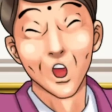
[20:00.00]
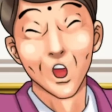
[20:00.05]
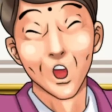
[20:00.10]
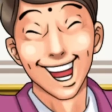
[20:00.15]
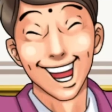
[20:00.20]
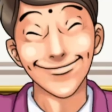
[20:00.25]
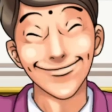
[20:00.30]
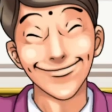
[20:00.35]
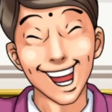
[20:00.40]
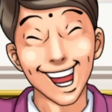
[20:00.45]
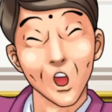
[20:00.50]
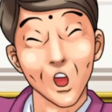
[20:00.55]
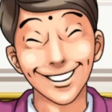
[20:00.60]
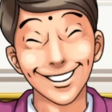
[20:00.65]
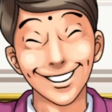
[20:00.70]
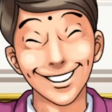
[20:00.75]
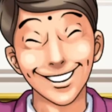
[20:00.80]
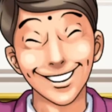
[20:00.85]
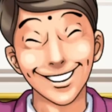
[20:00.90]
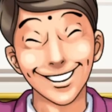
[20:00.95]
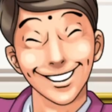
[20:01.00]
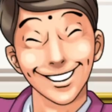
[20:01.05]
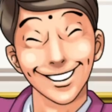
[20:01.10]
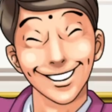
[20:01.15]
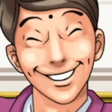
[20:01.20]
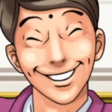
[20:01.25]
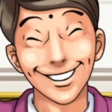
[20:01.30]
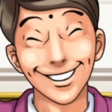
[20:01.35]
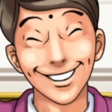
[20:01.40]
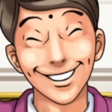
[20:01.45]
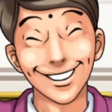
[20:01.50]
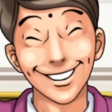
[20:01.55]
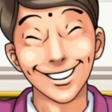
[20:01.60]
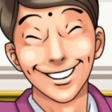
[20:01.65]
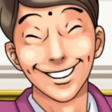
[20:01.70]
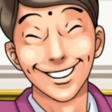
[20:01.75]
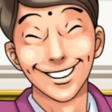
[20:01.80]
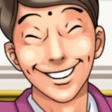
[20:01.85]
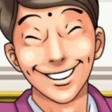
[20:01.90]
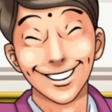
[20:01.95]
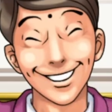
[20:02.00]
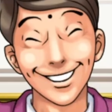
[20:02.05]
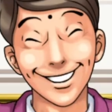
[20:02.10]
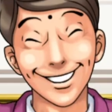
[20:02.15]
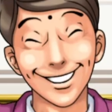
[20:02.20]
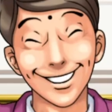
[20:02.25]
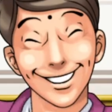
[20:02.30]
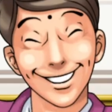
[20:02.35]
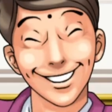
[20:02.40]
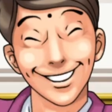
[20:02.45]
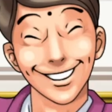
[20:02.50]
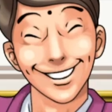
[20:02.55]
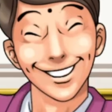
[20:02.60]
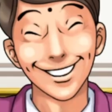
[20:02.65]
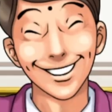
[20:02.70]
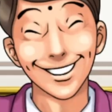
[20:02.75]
Huh? I thought the murder happened between 4 and 5 p.m.